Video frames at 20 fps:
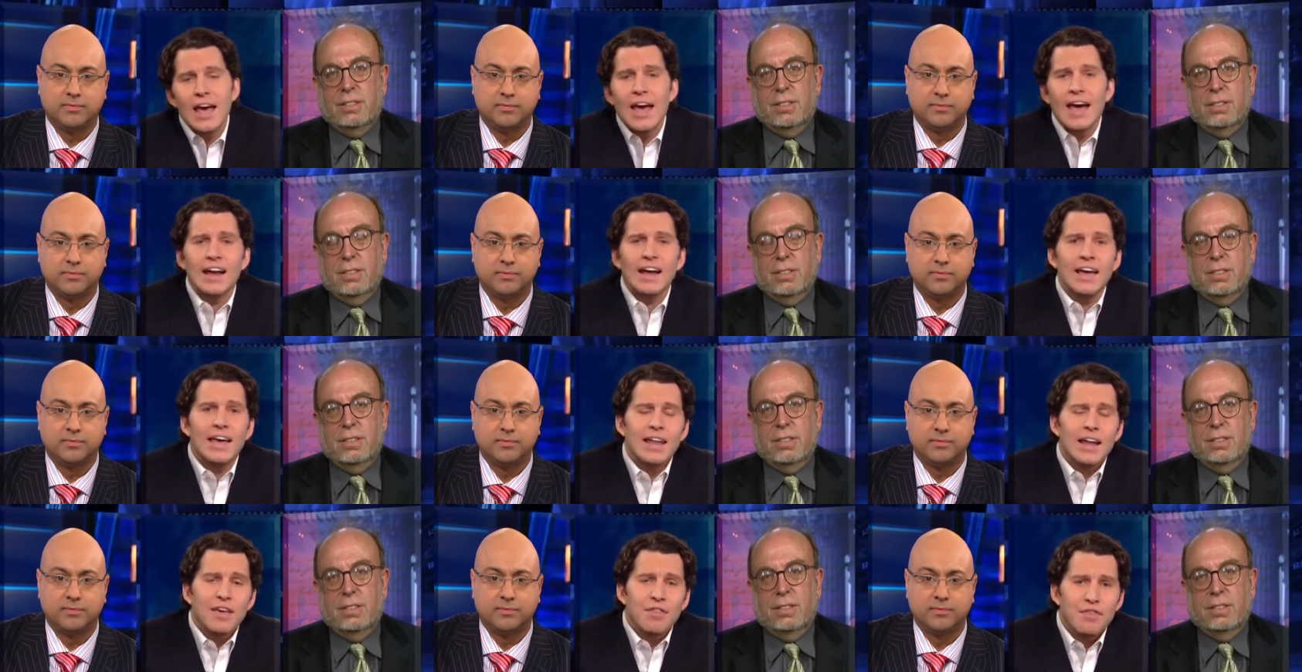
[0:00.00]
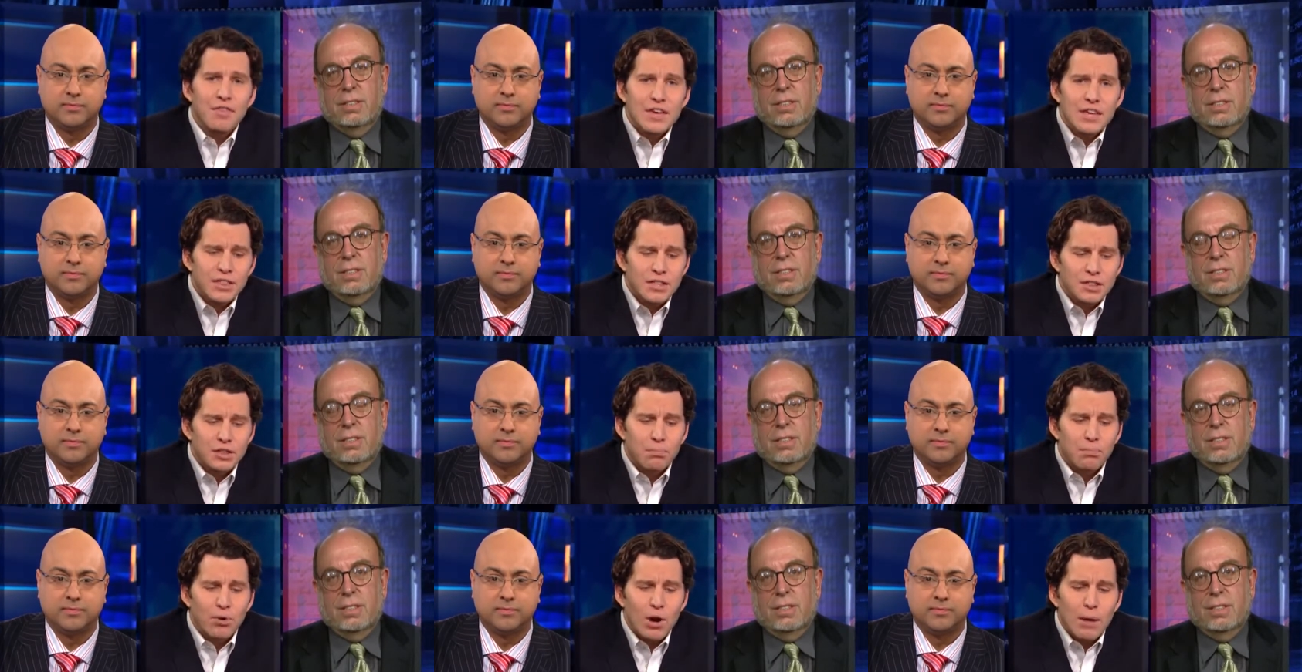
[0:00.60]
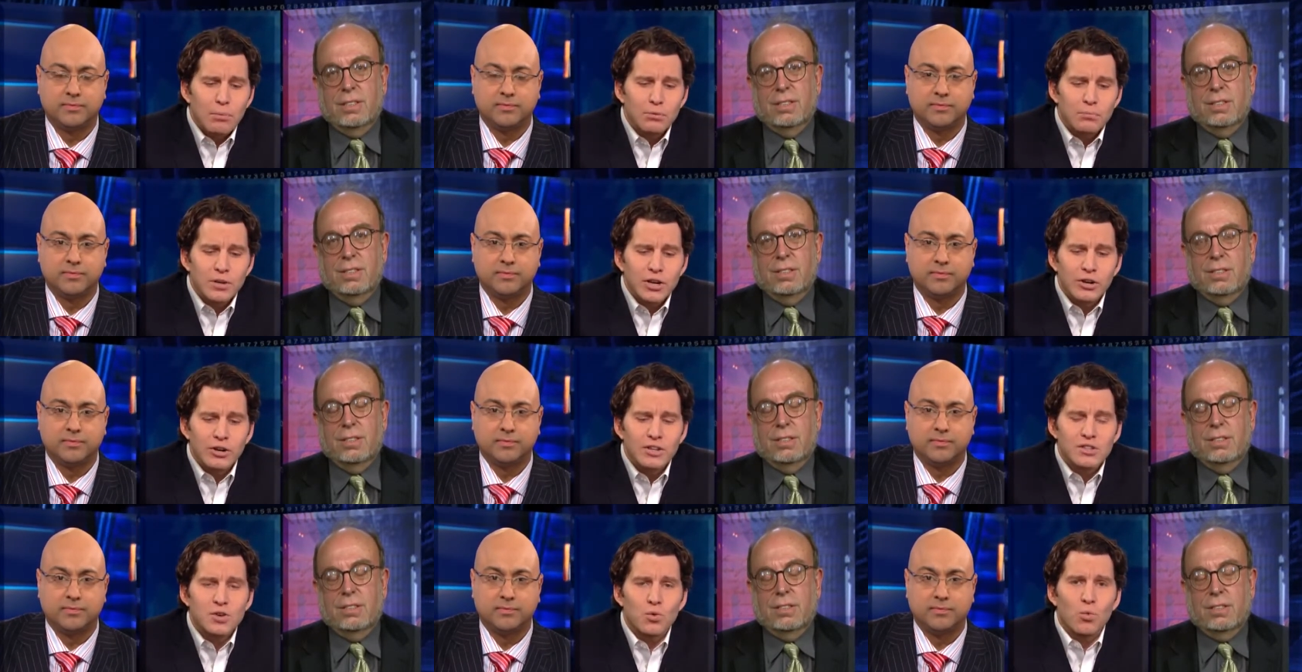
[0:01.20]
Speaker 1: And I, and I think that the problem
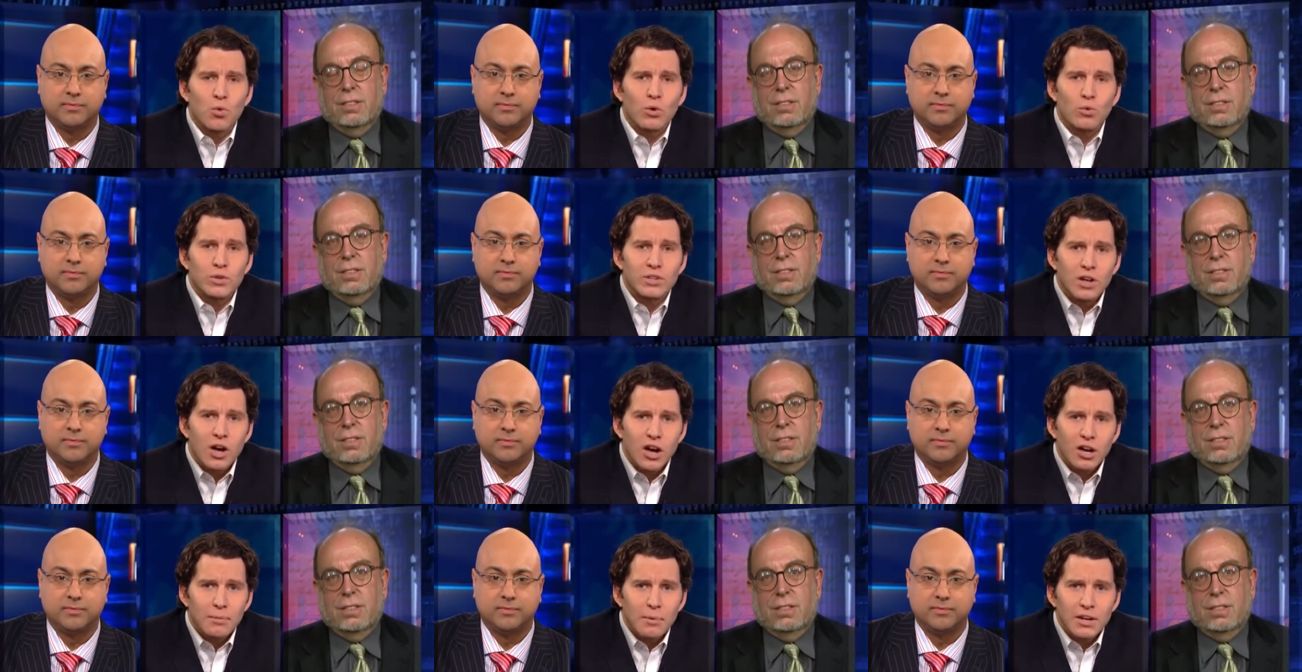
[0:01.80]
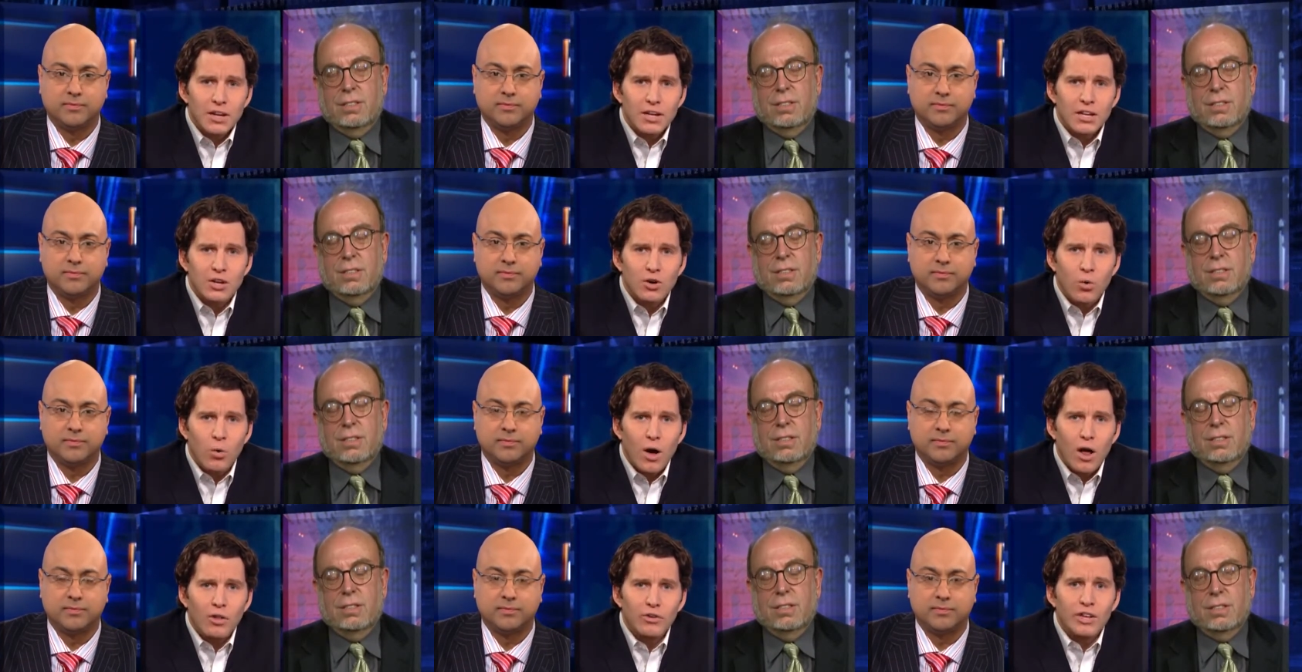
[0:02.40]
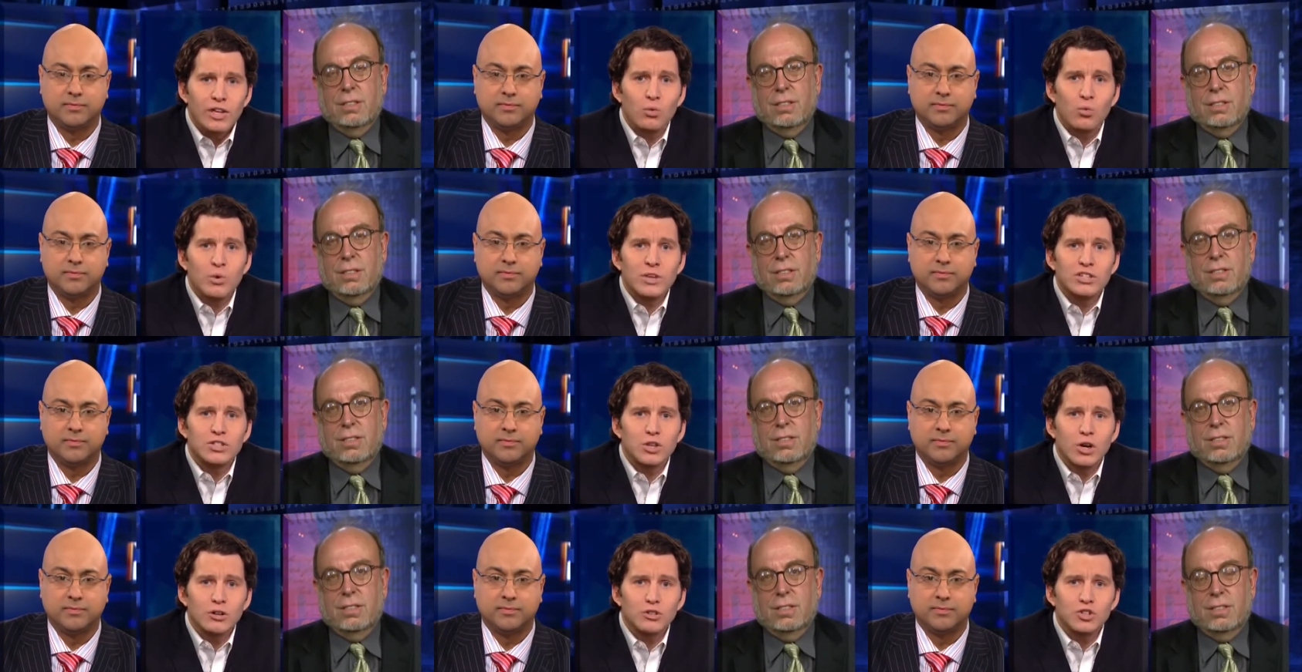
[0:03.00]
here is when we talk about inequality,
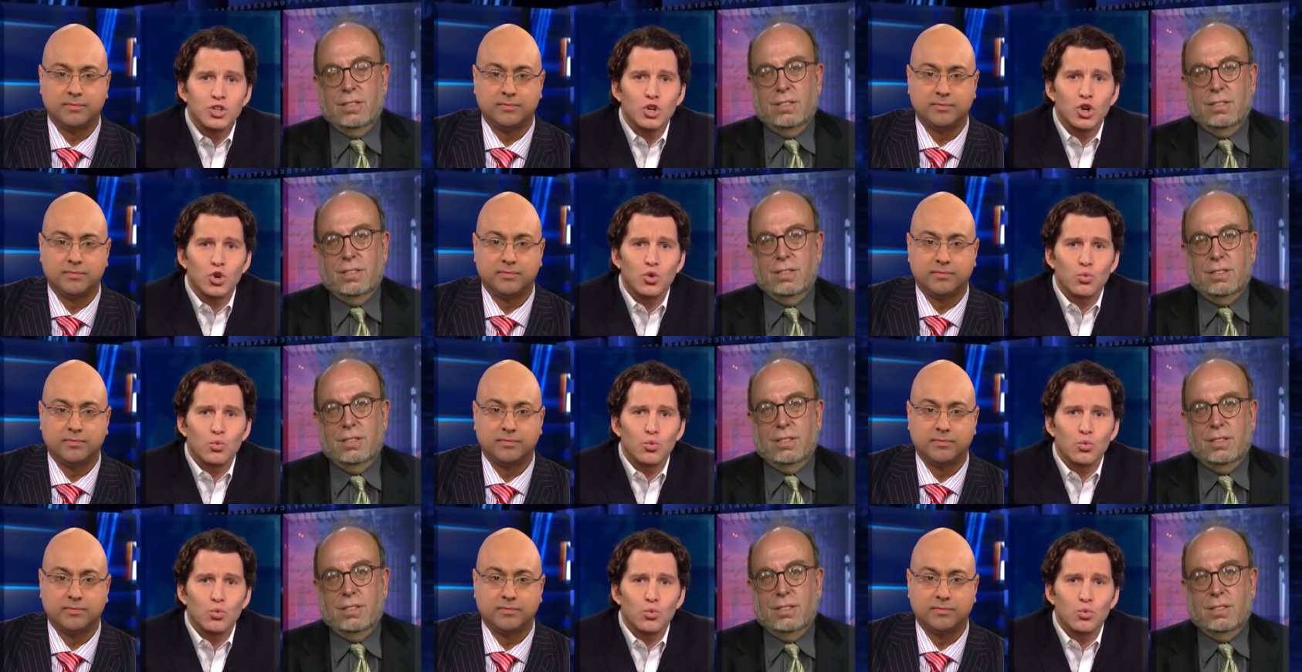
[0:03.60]
we start to